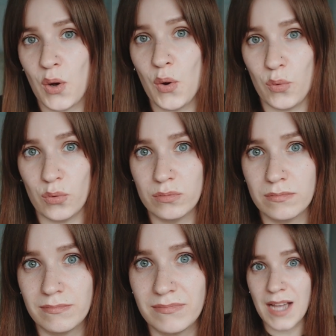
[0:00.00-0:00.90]
Oh,
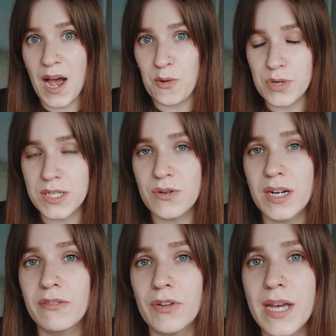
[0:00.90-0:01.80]
I wasn't
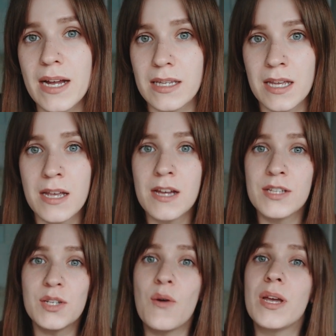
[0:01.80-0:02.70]
ready for that.
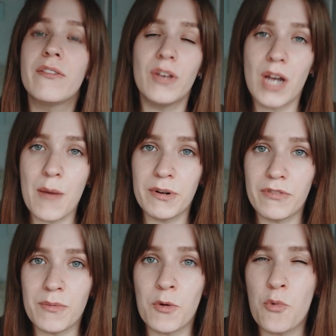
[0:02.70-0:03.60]
So if you're coming
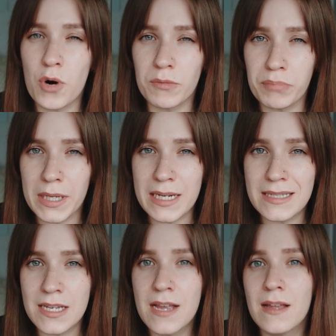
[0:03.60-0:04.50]
from a warm
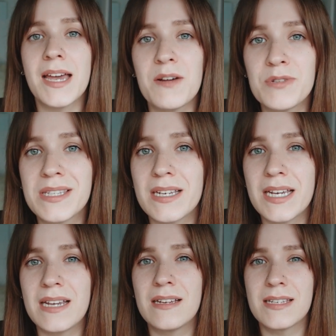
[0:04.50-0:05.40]
place, then I would
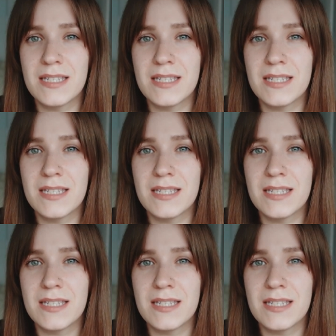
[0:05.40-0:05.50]
say